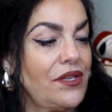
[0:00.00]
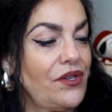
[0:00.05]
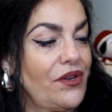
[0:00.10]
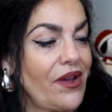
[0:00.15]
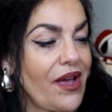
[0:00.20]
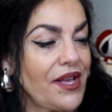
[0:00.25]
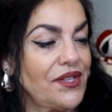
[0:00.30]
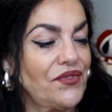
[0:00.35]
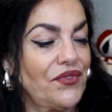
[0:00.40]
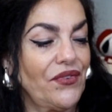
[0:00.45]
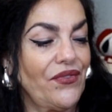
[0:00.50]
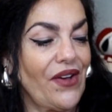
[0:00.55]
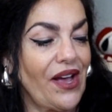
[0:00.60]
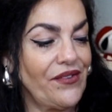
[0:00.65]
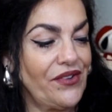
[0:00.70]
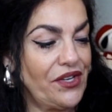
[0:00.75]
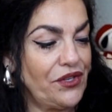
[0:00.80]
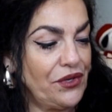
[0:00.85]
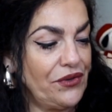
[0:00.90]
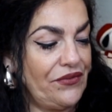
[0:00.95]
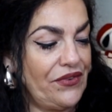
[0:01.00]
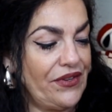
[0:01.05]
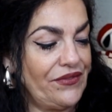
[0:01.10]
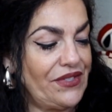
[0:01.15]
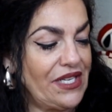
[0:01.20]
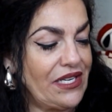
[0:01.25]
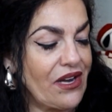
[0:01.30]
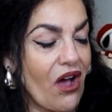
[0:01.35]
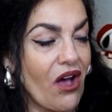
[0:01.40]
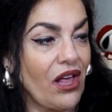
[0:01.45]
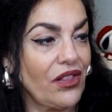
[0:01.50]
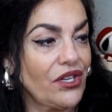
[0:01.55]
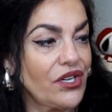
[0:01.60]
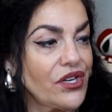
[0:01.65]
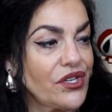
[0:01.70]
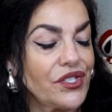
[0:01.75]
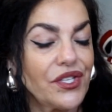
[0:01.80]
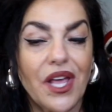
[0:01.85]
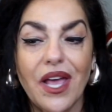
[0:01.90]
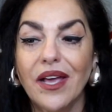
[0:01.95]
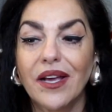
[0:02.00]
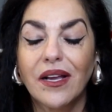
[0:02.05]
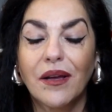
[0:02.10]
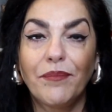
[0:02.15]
And you guys, for $550